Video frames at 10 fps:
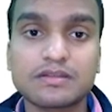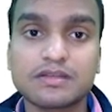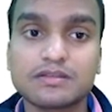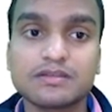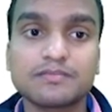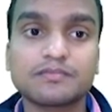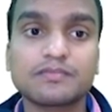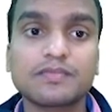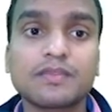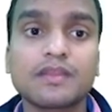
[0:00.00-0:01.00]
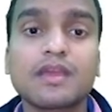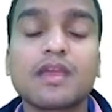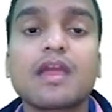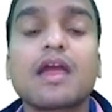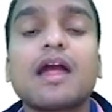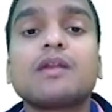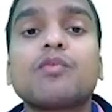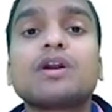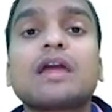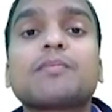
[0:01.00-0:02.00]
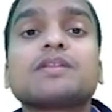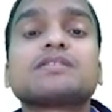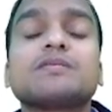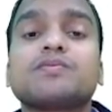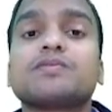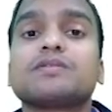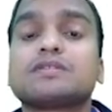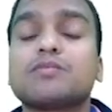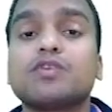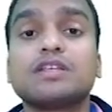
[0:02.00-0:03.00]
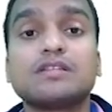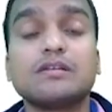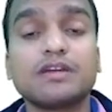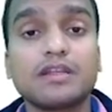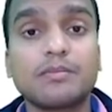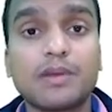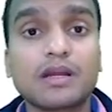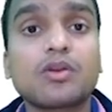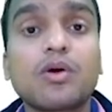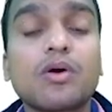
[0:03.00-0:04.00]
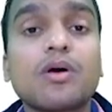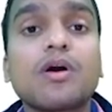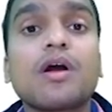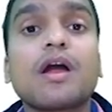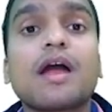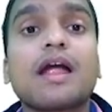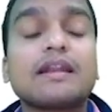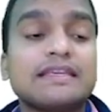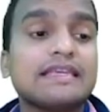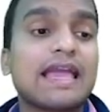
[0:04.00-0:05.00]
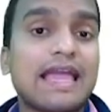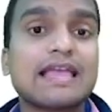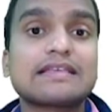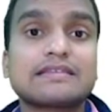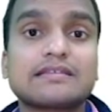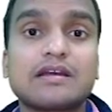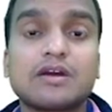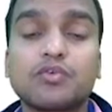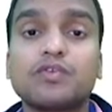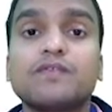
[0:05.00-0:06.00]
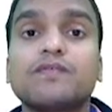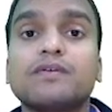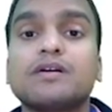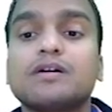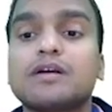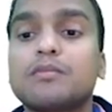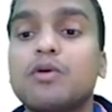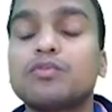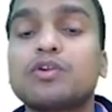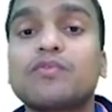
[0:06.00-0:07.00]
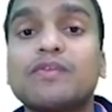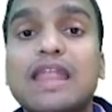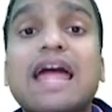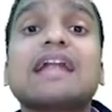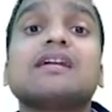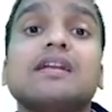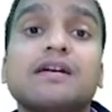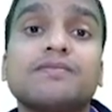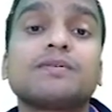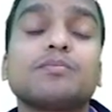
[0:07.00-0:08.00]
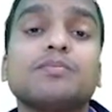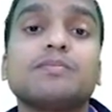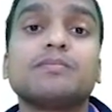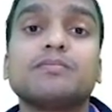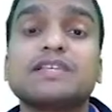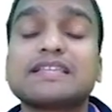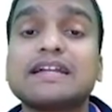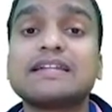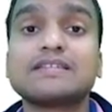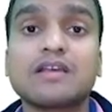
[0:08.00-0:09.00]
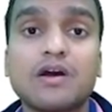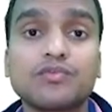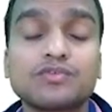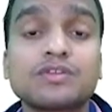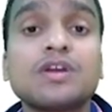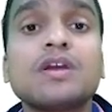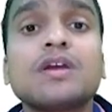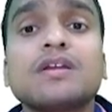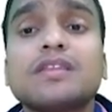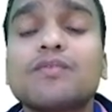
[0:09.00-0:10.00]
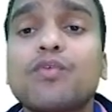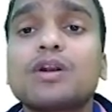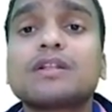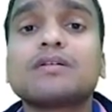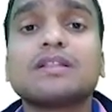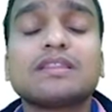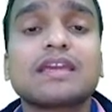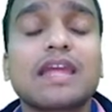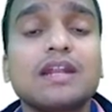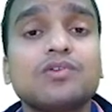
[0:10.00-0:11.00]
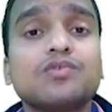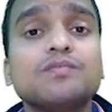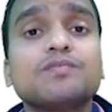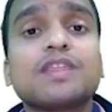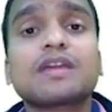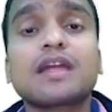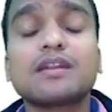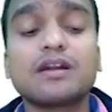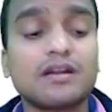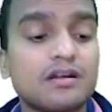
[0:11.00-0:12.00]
case. And what happens if someone is living in a bungalow and he has a good amount of land left beside his house? Then what they can do, they can